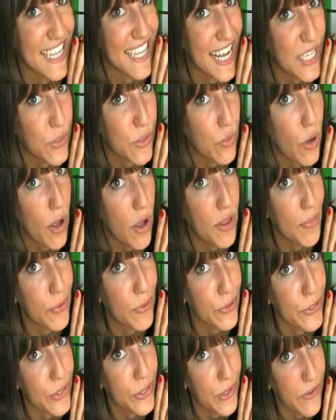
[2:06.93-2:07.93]
that's where all the
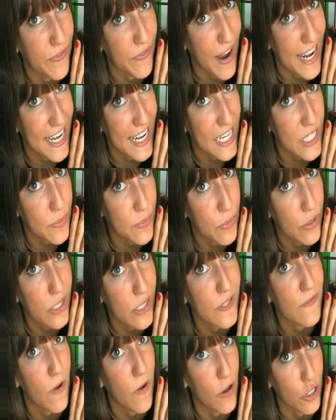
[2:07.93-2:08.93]
personal finance
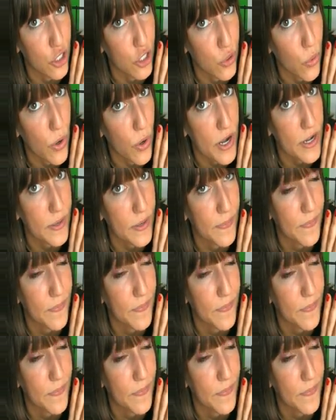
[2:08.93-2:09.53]
books fall short.